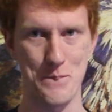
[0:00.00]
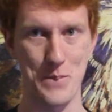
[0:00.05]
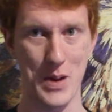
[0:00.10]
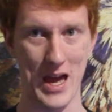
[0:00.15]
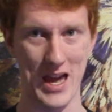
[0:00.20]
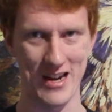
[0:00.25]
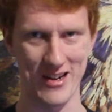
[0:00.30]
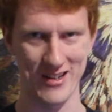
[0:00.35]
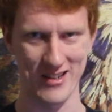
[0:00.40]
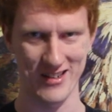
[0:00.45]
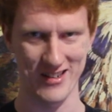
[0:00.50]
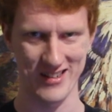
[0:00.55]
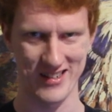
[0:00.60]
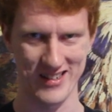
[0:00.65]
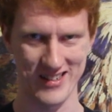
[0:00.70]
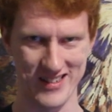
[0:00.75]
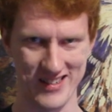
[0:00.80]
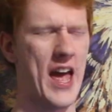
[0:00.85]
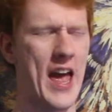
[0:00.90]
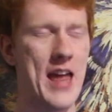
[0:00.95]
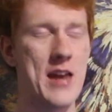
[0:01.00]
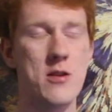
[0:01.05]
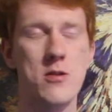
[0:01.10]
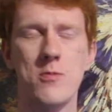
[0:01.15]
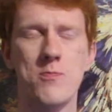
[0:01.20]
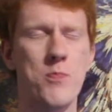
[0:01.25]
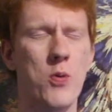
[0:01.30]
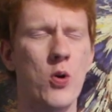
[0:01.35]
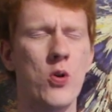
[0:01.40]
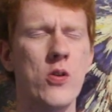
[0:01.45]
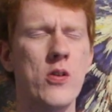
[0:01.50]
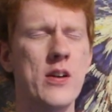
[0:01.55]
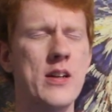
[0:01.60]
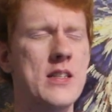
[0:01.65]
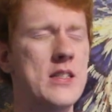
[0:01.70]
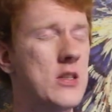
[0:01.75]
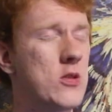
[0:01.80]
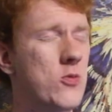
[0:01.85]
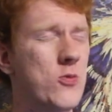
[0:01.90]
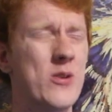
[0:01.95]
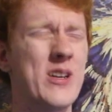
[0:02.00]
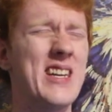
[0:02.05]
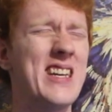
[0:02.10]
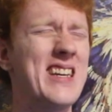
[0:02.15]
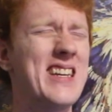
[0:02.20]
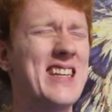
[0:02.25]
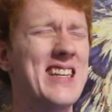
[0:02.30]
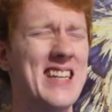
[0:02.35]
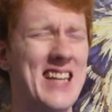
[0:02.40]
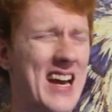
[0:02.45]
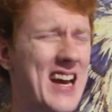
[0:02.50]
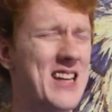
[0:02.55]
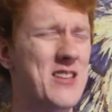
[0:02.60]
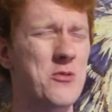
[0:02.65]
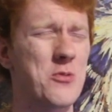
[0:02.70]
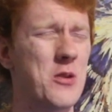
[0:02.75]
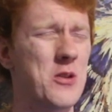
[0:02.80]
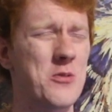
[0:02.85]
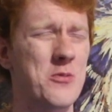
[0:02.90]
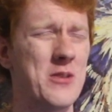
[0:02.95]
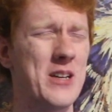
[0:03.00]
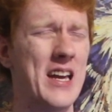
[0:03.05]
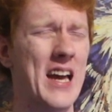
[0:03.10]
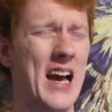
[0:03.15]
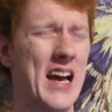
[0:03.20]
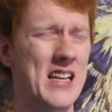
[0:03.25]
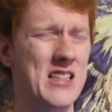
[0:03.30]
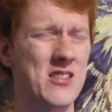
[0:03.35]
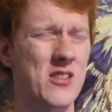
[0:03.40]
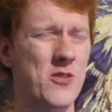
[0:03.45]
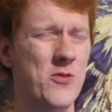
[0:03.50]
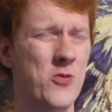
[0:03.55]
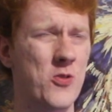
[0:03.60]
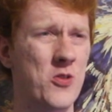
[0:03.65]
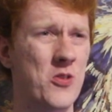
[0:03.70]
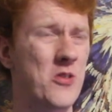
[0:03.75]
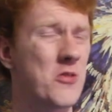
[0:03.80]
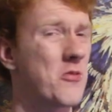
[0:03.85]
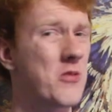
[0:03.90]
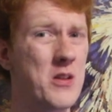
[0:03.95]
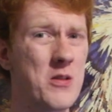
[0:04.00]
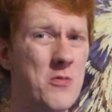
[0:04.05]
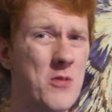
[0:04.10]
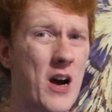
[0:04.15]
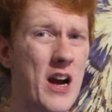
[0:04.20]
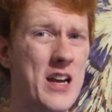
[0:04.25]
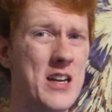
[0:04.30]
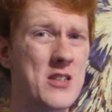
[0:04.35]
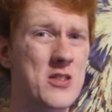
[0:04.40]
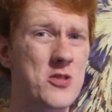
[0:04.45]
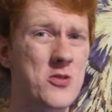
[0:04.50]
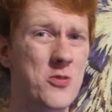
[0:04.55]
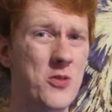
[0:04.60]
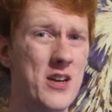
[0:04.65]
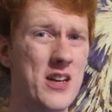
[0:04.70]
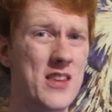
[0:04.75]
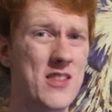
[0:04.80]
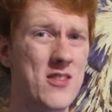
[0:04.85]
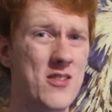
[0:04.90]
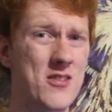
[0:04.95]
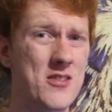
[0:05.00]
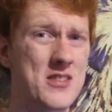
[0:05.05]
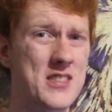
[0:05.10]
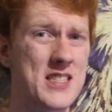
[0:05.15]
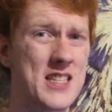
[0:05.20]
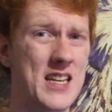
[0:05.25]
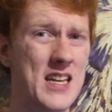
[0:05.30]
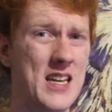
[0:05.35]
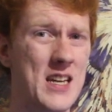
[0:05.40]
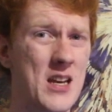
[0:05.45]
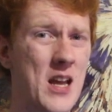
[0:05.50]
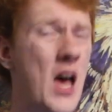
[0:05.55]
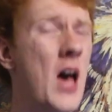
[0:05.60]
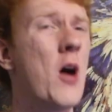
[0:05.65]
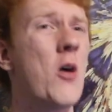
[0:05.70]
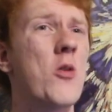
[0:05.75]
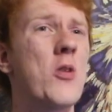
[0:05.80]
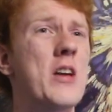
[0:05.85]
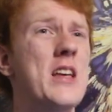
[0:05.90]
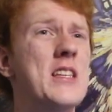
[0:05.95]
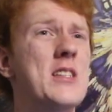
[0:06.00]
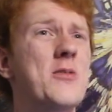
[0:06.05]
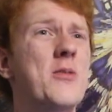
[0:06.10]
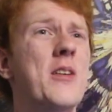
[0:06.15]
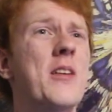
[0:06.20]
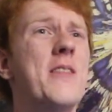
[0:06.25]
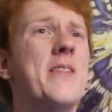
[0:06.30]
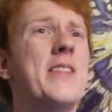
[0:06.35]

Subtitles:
better. And boy, did we get what we asked for. Rewind 2013 is one